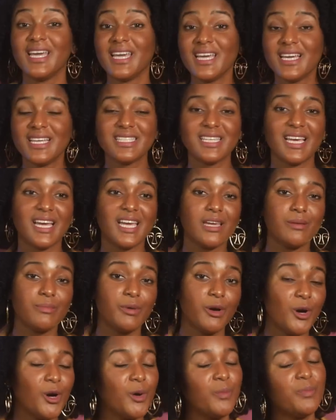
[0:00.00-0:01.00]
And I am
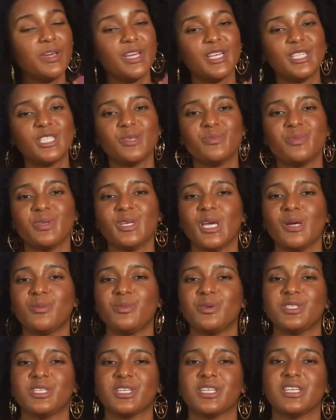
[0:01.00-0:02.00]
hoping to be
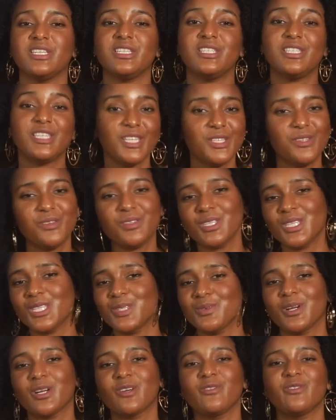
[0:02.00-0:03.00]
able to continue this
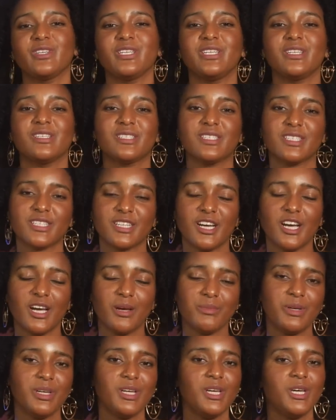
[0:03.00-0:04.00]
work for years to
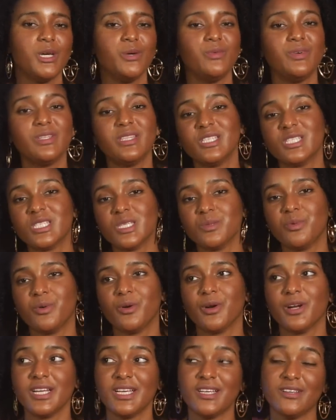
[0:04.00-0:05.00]
come with the
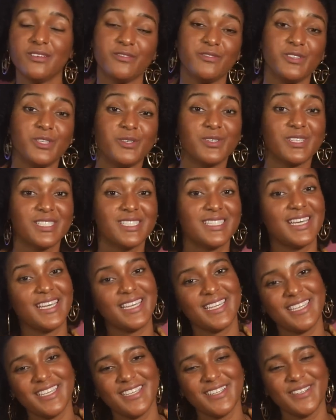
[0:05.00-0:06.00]
support of viewers
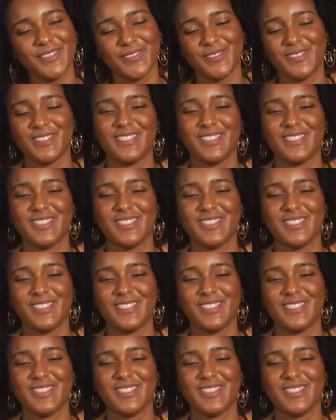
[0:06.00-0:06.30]
like you.